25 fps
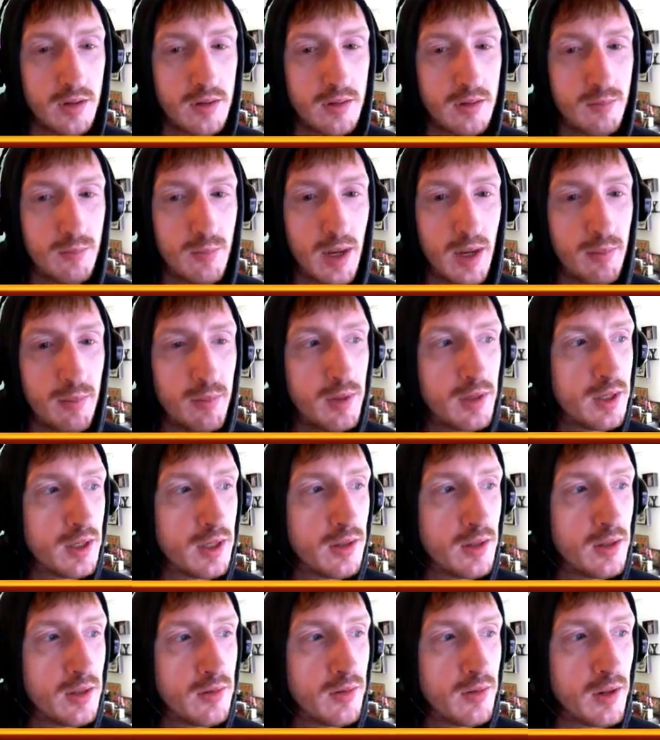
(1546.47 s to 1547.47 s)
Maybe to
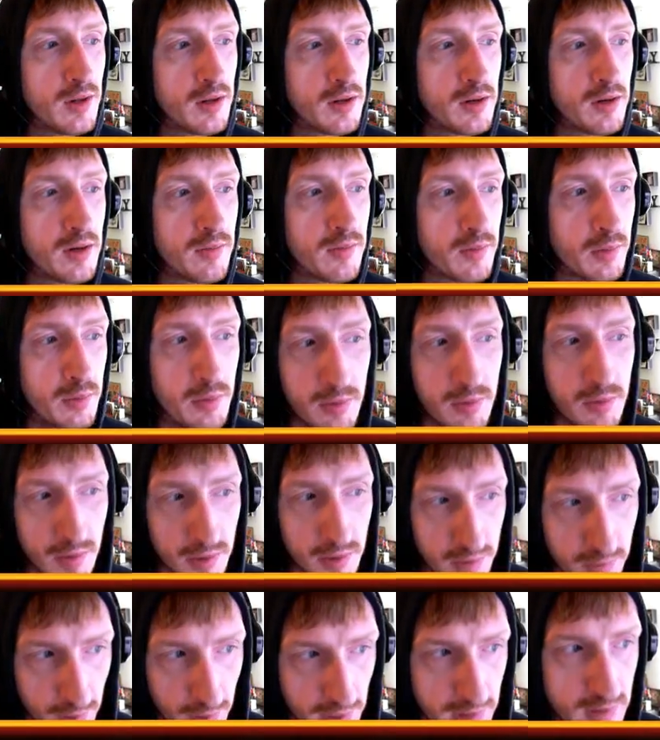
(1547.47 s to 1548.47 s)
live long enough to be
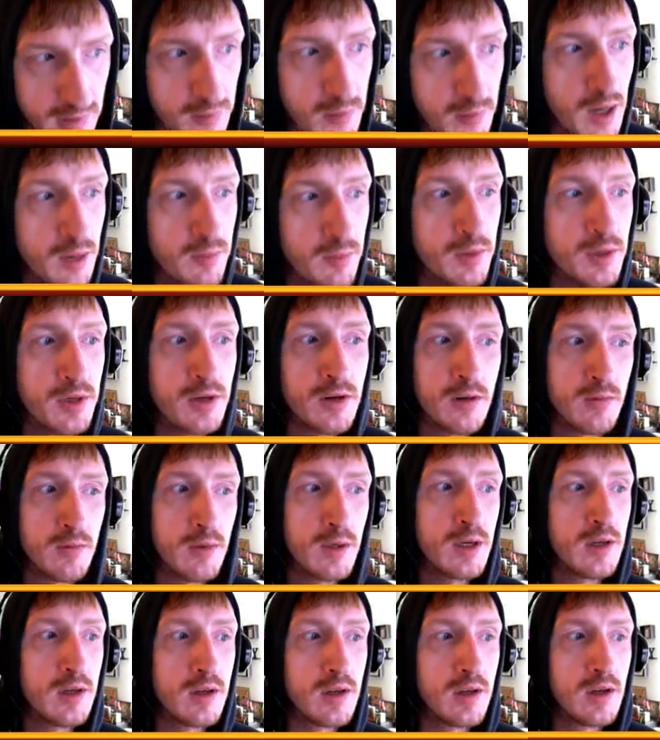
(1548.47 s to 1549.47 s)
resurrected by
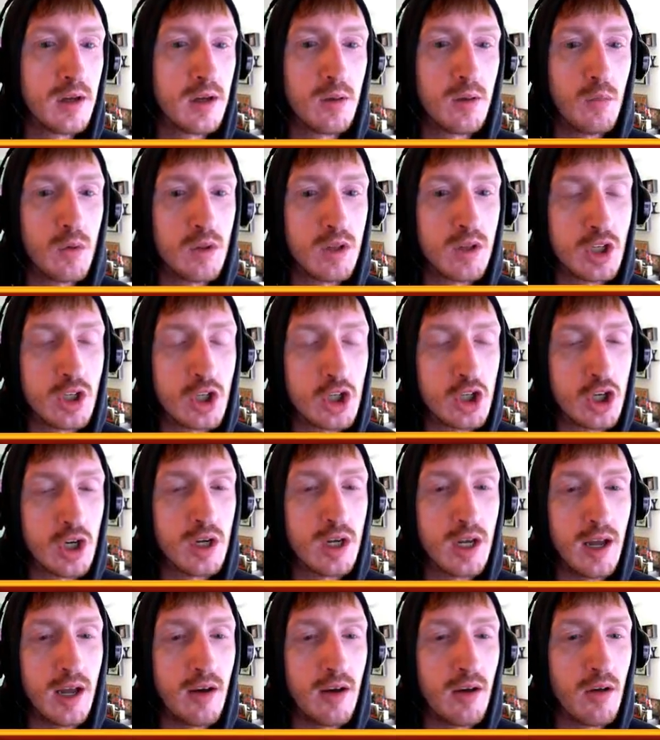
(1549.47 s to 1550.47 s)
Minerva with a chunk
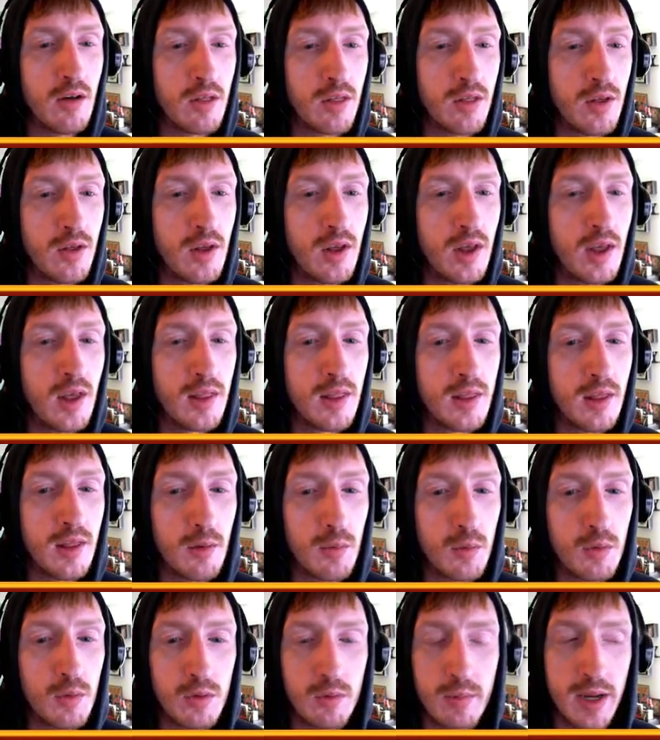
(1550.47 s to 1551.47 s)
of health that
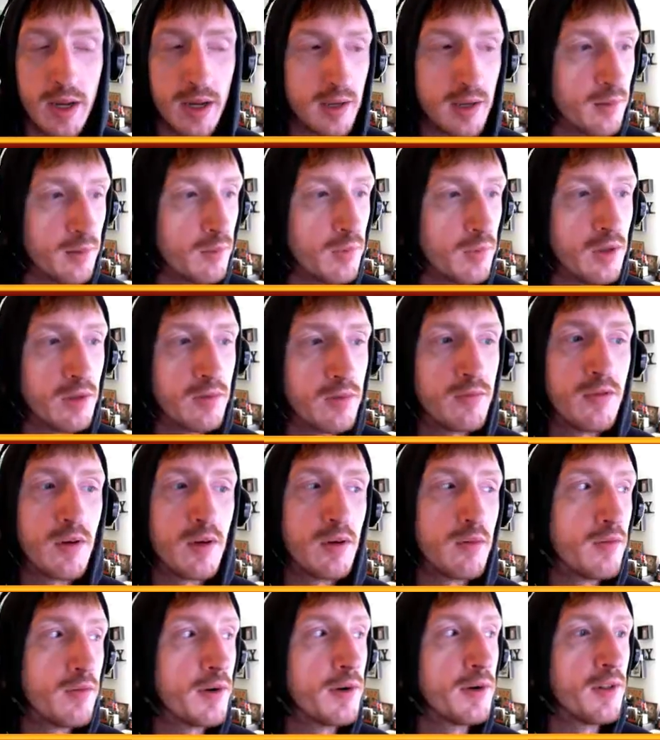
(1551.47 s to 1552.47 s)
will make him live a
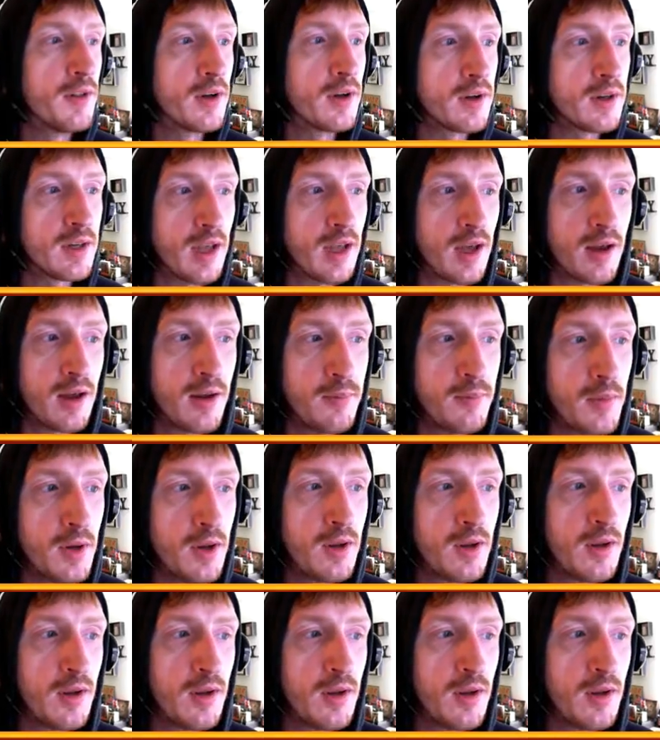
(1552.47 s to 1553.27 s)
very long time,